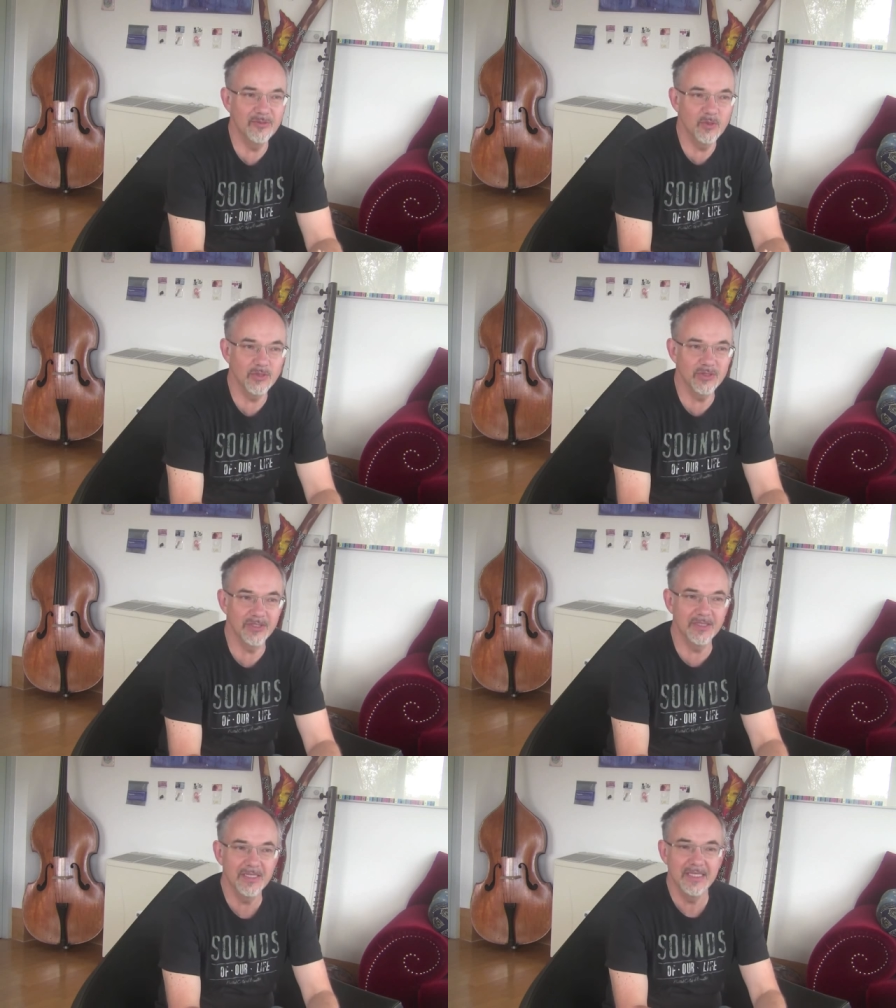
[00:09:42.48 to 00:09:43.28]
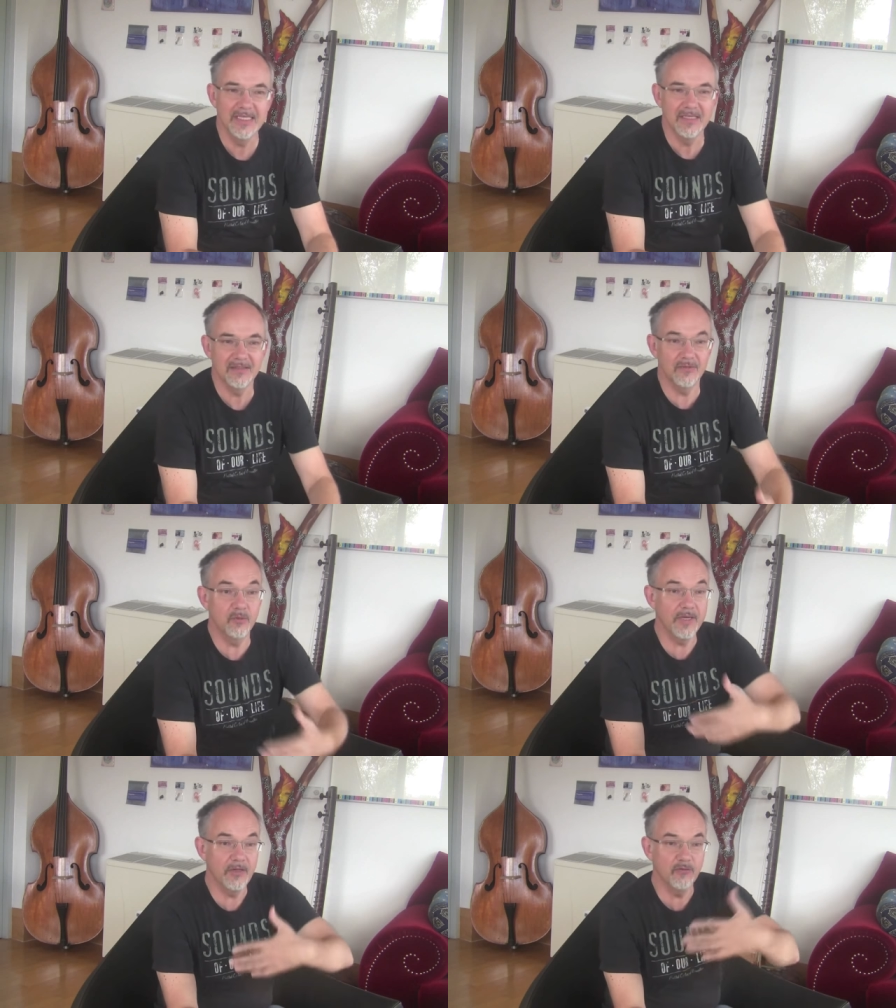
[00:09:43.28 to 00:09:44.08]
it was the, the
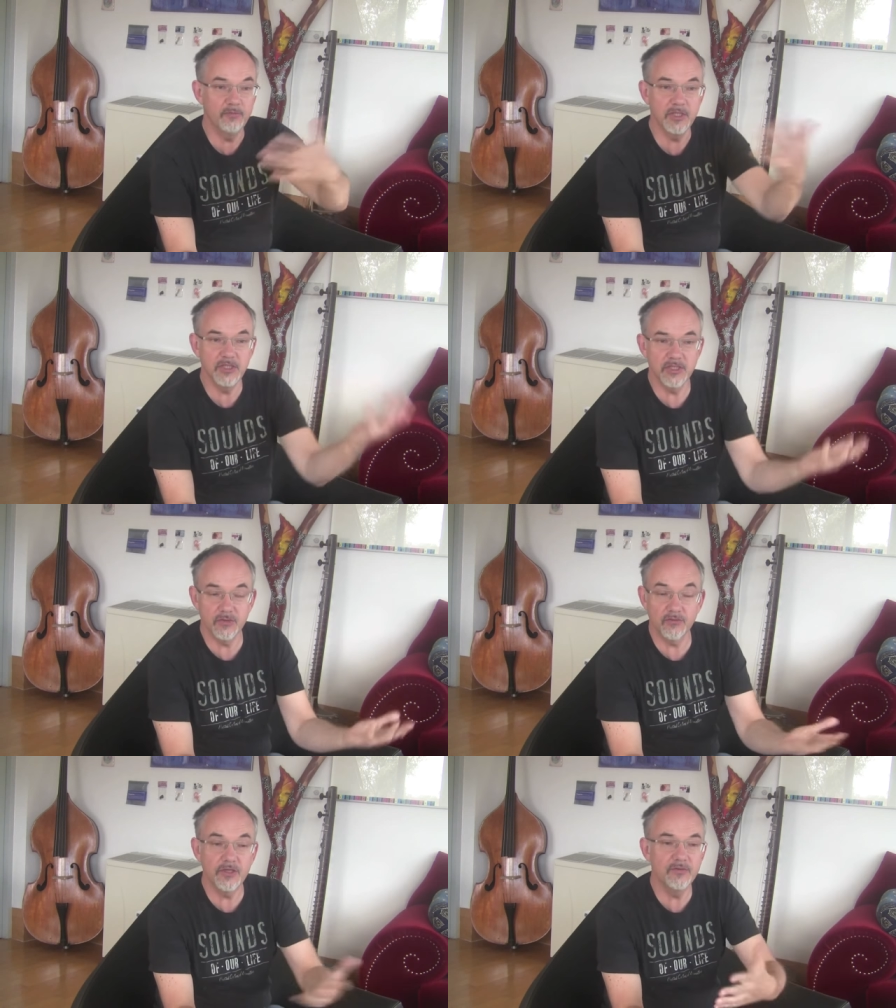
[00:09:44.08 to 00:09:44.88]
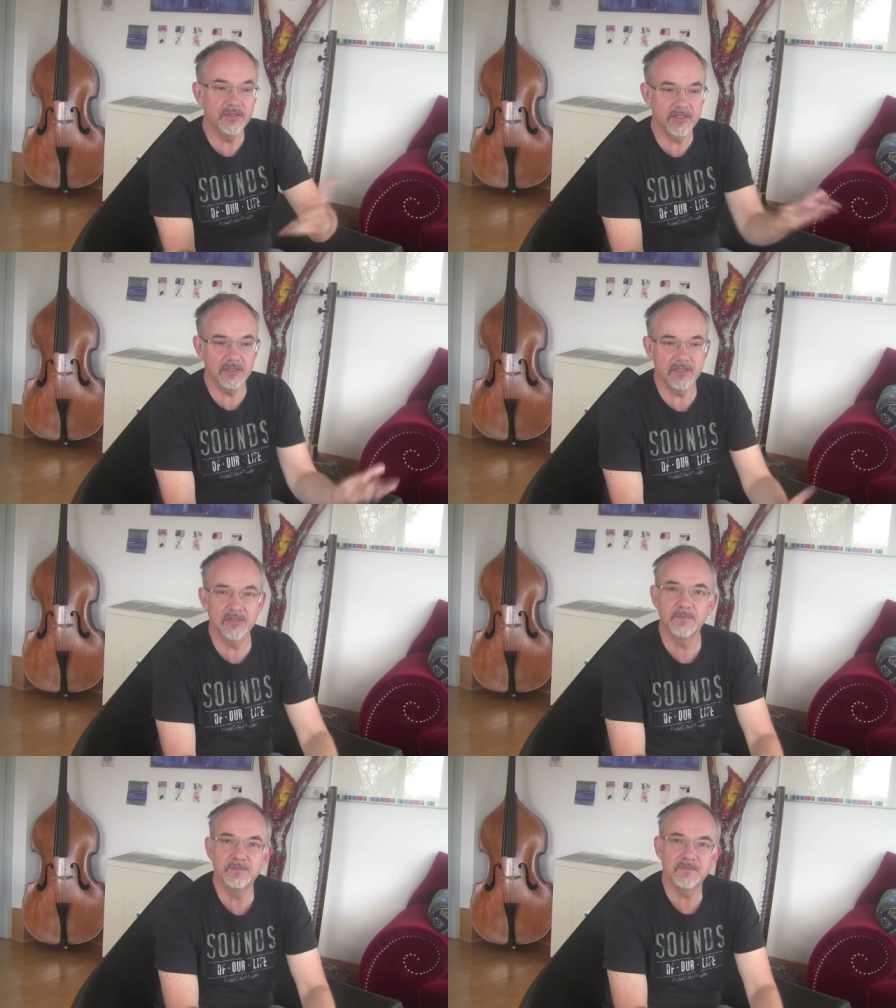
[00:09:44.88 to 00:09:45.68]
domain of pitches, of frequencies,